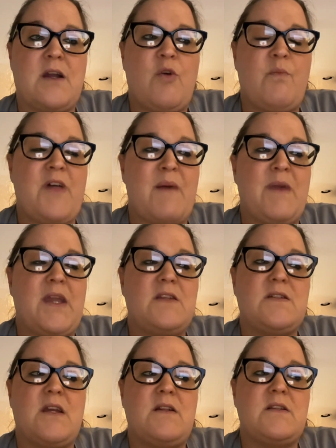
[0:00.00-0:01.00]
I hope that makes
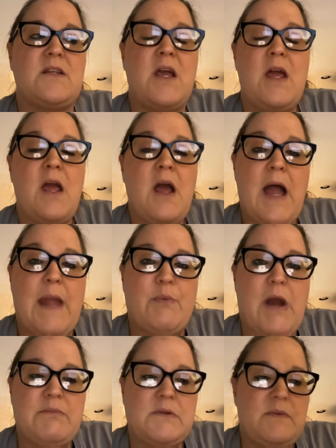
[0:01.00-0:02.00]
sense. I
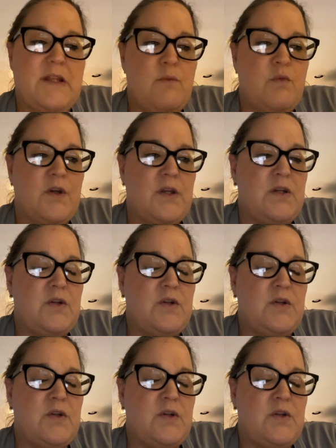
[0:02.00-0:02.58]
probably would